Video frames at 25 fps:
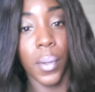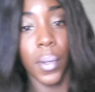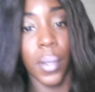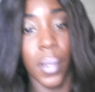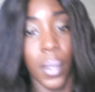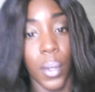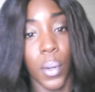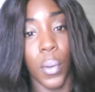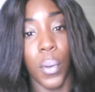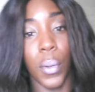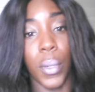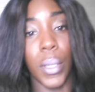
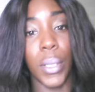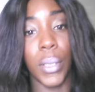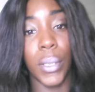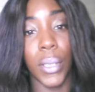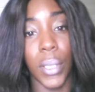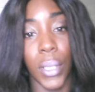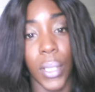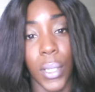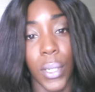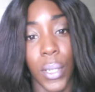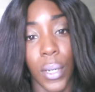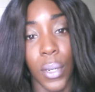According to
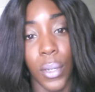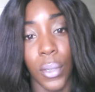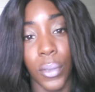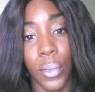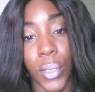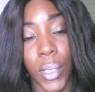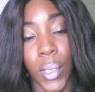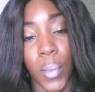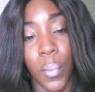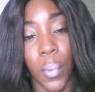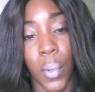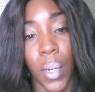the nurse,
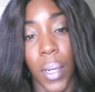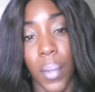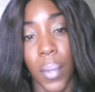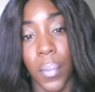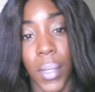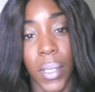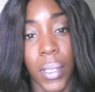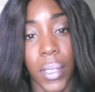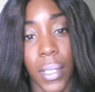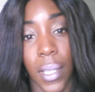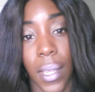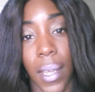it's pretty
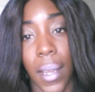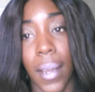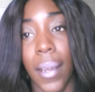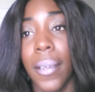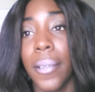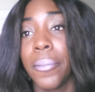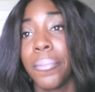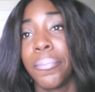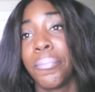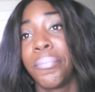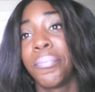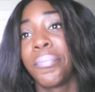much like
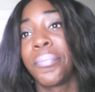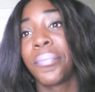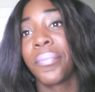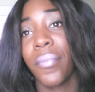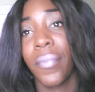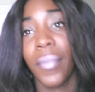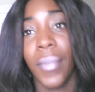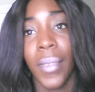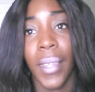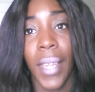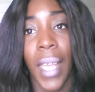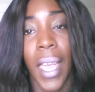
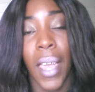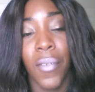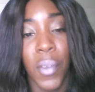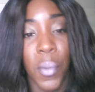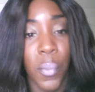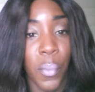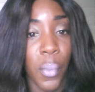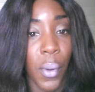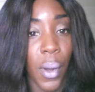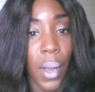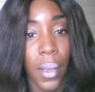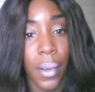having
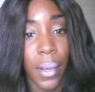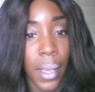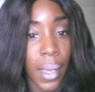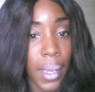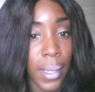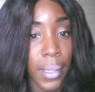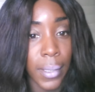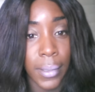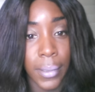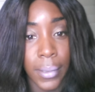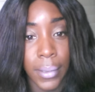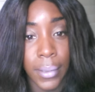brown
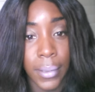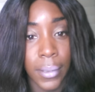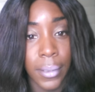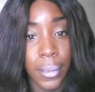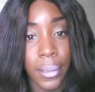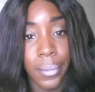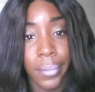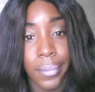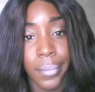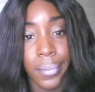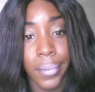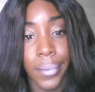
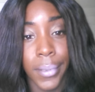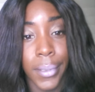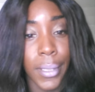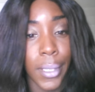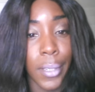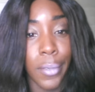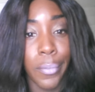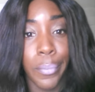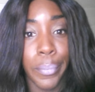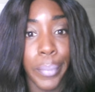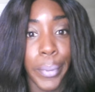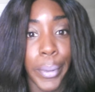eyes
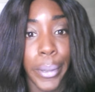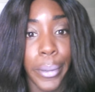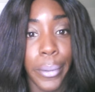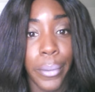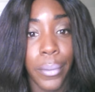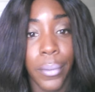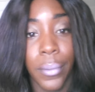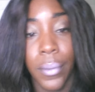instead of blue.